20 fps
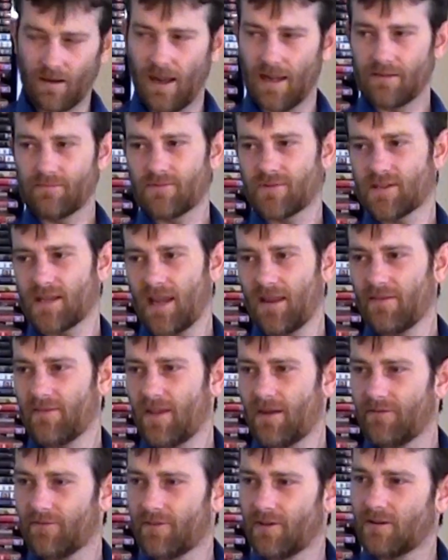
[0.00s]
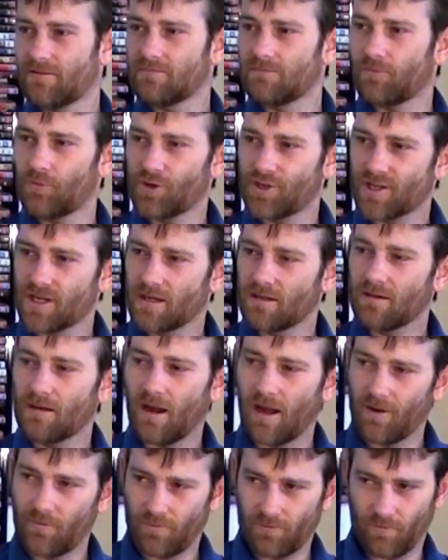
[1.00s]
I sat in that film wishing
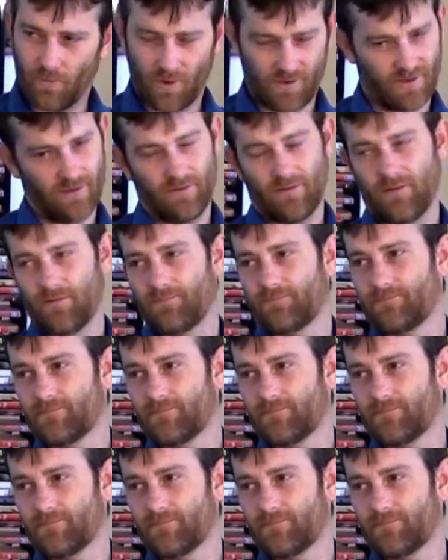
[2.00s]
I wasn't.